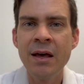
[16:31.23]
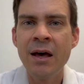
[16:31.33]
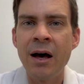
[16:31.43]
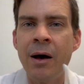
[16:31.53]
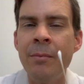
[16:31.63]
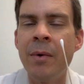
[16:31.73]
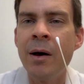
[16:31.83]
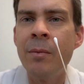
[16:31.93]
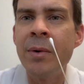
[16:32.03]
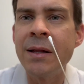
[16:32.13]

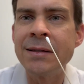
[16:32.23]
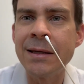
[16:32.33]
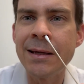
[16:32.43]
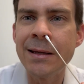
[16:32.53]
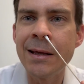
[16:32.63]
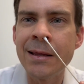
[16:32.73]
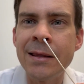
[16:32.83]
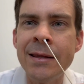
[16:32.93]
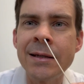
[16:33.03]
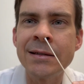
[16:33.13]
But it's
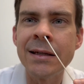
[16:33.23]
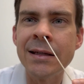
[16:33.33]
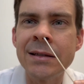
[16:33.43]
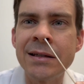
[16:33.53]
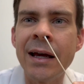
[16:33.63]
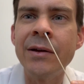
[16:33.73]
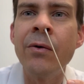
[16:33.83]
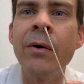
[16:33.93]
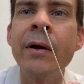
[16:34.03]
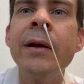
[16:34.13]
in this inside
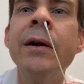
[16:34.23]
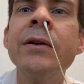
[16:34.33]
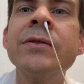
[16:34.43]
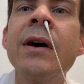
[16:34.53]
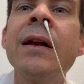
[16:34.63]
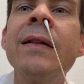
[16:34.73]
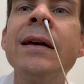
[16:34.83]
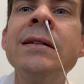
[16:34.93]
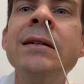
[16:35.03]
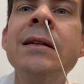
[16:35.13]
corner here. So kind of
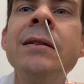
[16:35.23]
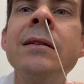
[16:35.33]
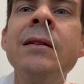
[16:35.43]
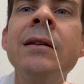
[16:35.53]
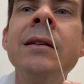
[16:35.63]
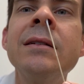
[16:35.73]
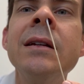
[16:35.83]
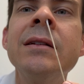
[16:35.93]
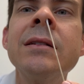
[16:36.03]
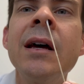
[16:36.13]
like see this
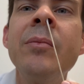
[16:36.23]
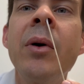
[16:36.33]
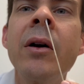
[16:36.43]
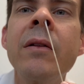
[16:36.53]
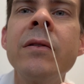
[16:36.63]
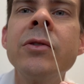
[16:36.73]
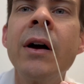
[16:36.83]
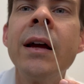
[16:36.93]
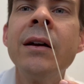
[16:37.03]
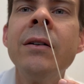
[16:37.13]
inside part of the
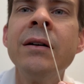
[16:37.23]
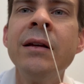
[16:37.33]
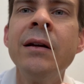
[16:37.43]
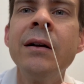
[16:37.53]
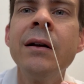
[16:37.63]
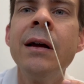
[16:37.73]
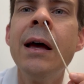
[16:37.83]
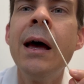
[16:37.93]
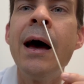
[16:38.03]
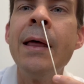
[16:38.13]
triangle here
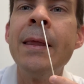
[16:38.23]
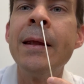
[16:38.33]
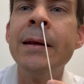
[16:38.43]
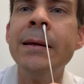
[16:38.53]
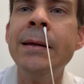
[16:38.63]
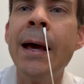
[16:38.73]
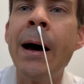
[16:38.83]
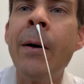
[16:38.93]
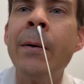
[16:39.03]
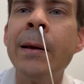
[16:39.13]
and then
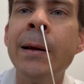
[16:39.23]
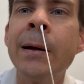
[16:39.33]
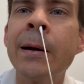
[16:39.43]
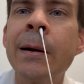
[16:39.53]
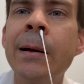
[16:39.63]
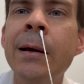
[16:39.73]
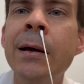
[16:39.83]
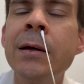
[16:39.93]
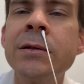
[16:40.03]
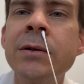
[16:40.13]
down here.
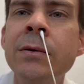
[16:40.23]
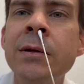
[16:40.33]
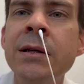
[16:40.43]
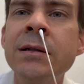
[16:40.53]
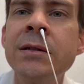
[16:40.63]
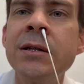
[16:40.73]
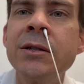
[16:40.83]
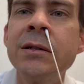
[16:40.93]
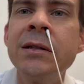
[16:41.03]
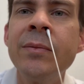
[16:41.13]
So the
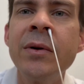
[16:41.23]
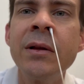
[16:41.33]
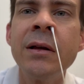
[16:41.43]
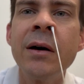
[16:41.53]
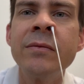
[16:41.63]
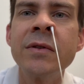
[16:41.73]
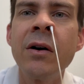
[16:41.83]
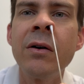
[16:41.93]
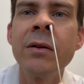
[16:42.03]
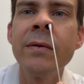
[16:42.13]
incision typically comes
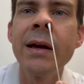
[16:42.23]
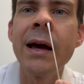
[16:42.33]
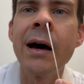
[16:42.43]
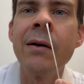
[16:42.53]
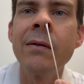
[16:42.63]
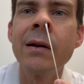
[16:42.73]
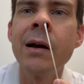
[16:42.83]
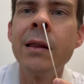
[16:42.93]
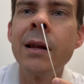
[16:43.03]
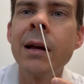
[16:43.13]
all the way out
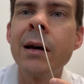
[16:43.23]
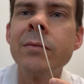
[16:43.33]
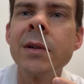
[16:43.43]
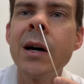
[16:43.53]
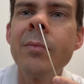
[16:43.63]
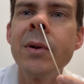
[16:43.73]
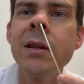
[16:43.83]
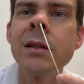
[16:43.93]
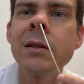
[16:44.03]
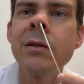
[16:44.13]
and then it comes up in
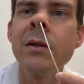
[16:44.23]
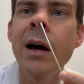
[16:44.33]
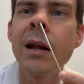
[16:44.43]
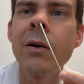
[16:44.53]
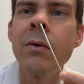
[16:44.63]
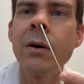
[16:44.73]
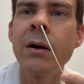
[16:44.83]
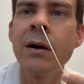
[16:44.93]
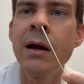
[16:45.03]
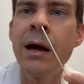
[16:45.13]
this little kind of
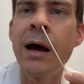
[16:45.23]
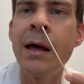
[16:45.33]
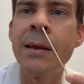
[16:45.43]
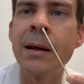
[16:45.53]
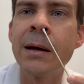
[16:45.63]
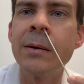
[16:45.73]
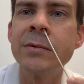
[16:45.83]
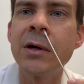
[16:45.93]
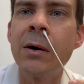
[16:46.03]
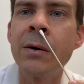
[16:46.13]
corner and then it
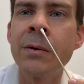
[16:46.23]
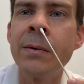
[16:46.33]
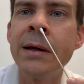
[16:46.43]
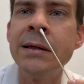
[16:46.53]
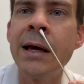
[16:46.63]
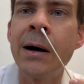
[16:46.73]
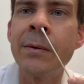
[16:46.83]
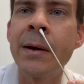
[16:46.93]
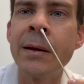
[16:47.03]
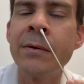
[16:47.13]
comes all the way down
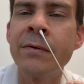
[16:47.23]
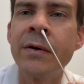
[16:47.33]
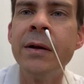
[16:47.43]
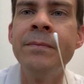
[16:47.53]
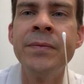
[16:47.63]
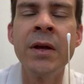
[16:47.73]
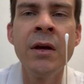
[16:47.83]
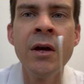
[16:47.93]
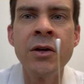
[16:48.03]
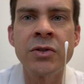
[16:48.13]
right in the front.
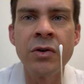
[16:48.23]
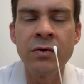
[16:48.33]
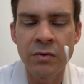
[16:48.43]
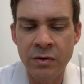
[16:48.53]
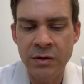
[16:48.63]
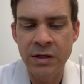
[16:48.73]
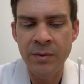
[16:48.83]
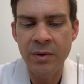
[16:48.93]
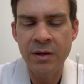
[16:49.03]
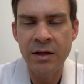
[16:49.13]
So
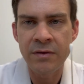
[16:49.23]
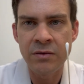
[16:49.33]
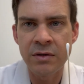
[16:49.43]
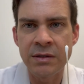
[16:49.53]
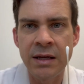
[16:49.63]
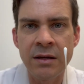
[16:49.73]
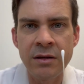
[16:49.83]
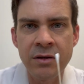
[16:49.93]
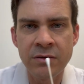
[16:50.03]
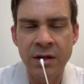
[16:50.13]
typically if you can take a
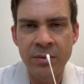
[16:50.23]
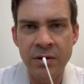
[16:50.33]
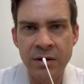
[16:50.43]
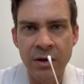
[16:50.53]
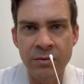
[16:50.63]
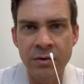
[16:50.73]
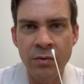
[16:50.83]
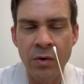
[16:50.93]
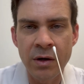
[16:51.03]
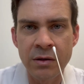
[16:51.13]
Q-tip and you get
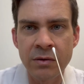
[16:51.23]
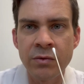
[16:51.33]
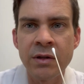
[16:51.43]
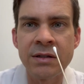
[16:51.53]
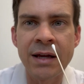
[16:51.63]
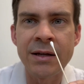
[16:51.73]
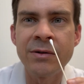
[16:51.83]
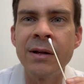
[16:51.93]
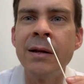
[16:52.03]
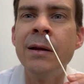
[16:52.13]
one really
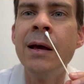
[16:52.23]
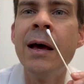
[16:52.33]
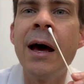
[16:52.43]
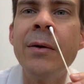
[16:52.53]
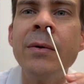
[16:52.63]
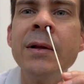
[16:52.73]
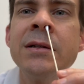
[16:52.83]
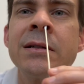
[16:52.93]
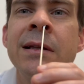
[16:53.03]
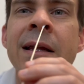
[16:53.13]
saturated and really
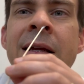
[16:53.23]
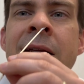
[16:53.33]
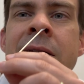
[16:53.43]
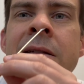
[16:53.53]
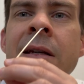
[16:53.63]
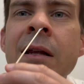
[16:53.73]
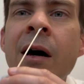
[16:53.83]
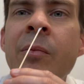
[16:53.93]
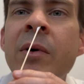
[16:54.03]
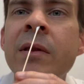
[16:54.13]
just letting it sit
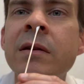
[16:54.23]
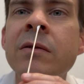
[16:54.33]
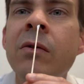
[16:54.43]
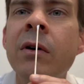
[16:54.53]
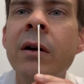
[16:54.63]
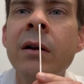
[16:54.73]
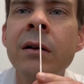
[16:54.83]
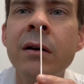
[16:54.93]
up in this corner,